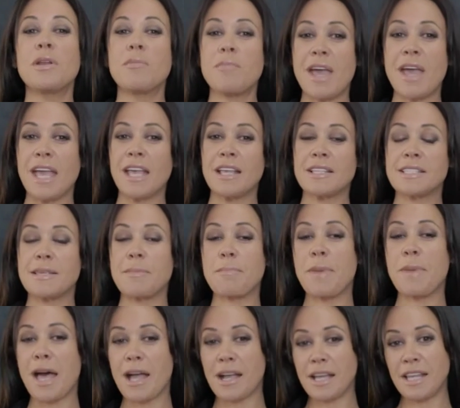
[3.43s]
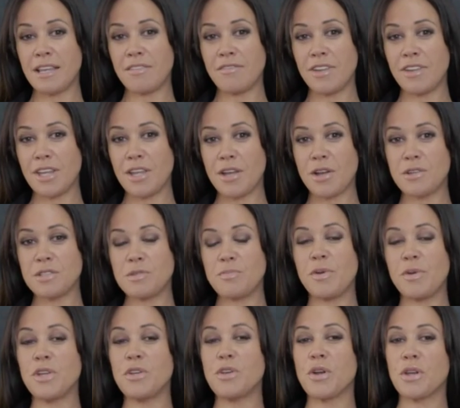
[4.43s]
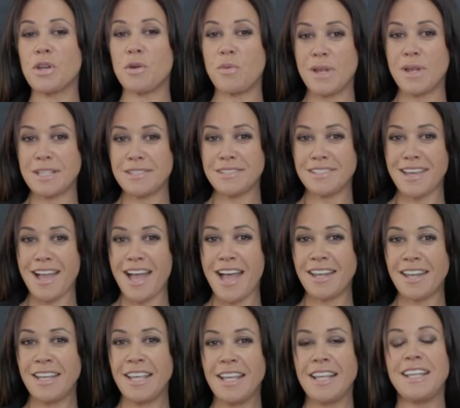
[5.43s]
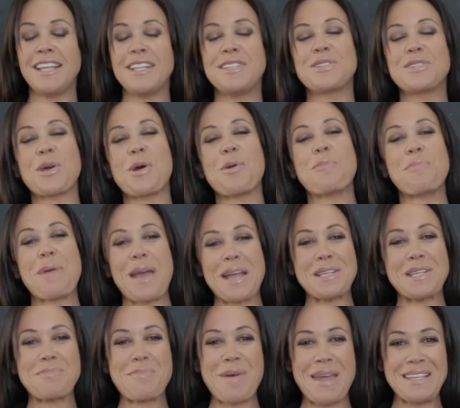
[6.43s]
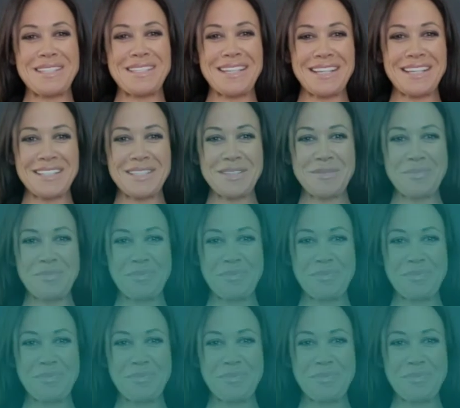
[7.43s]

to make some marketing videos but you don't know where to start? Let's go back to basics.